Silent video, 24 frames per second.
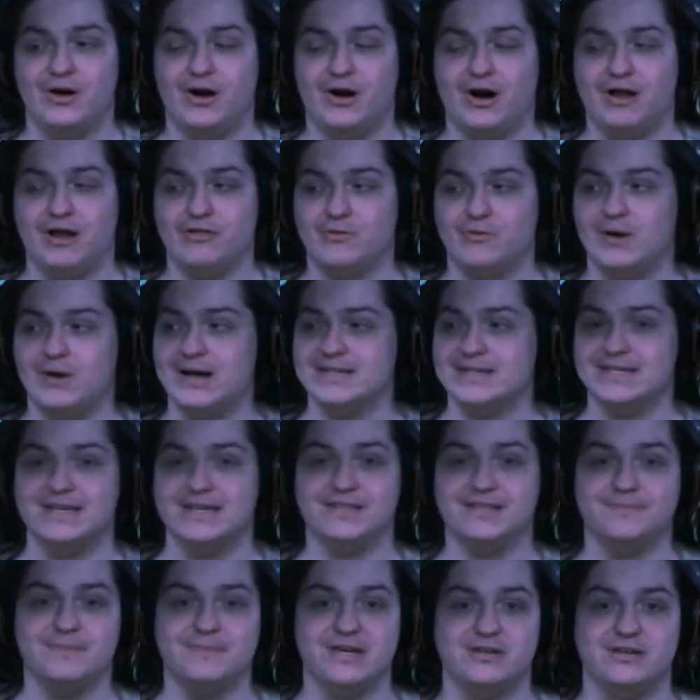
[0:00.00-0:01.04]
Otherwise,
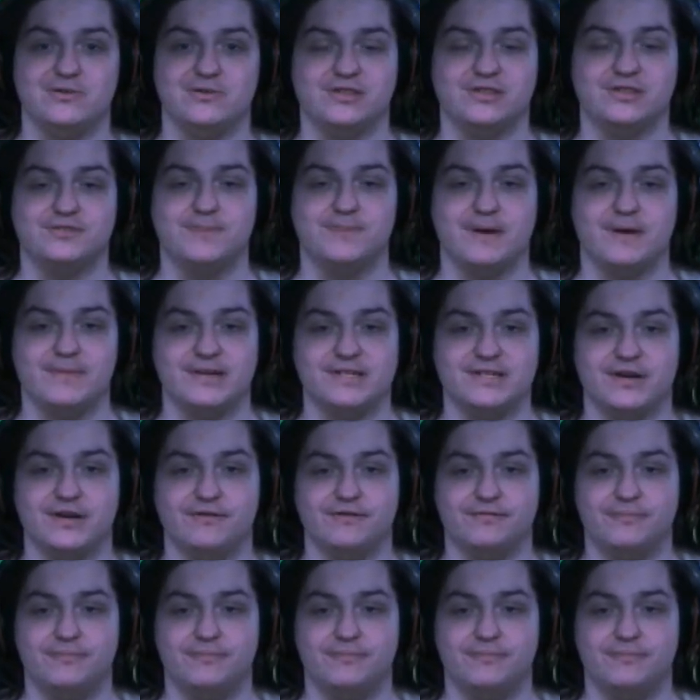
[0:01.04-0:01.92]
it's me doing this by myself.